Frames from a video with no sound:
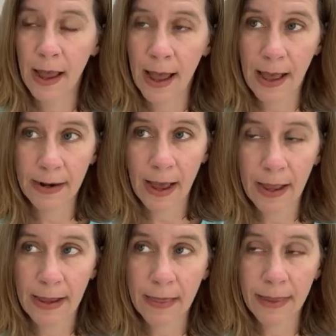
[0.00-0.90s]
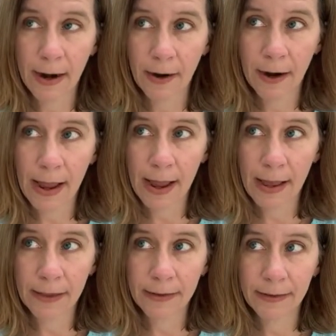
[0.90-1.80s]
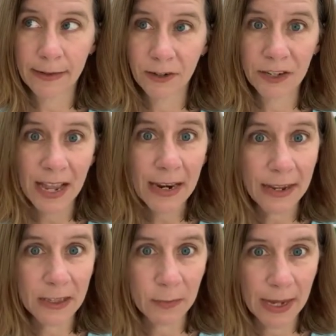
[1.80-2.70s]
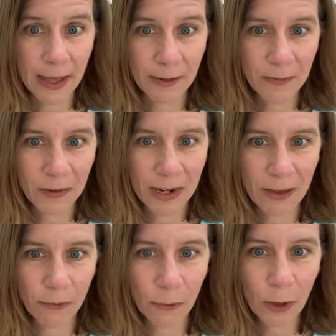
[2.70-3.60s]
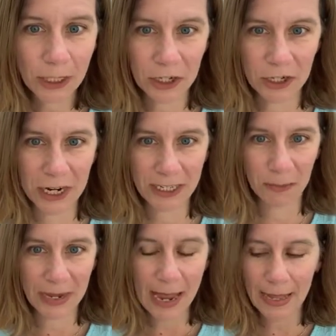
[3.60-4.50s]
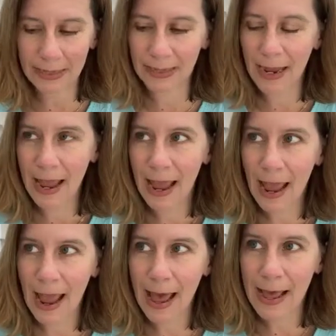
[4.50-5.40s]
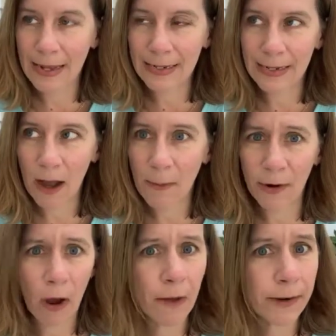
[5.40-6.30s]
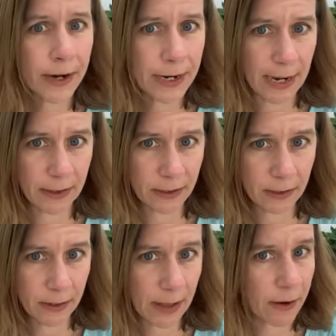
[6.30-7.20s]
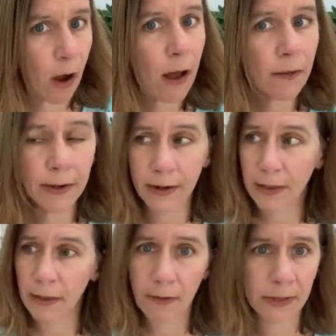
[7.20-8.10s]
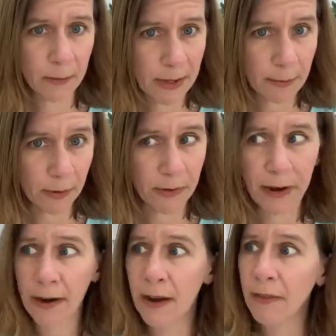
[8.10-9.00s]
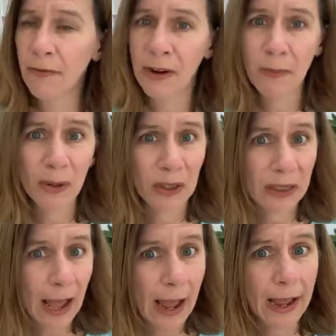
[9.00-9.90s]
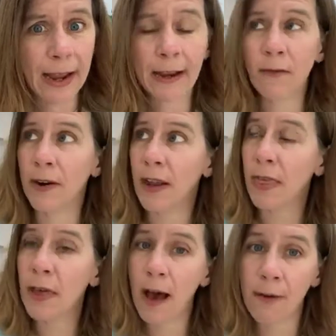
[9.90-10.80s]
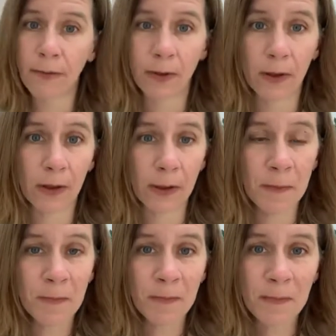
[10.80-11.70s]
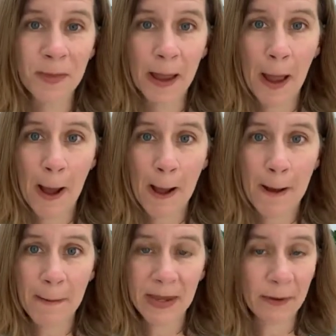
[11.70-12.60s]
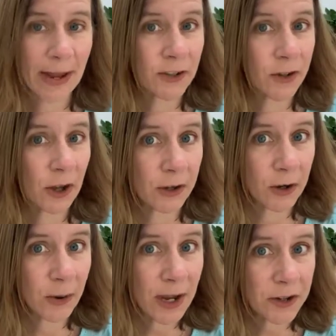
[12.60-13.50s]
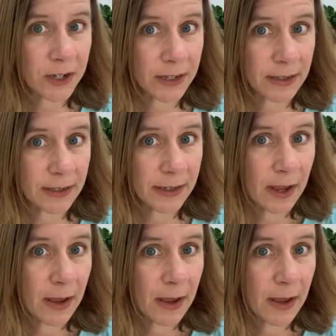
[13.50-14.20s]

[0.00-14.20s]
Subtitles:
And I get there and the shenanigans began, right? The foolishness begins. And they're all very nice, right? They're all very lovely people, very, very polite, very thoughtful, answering all your questions.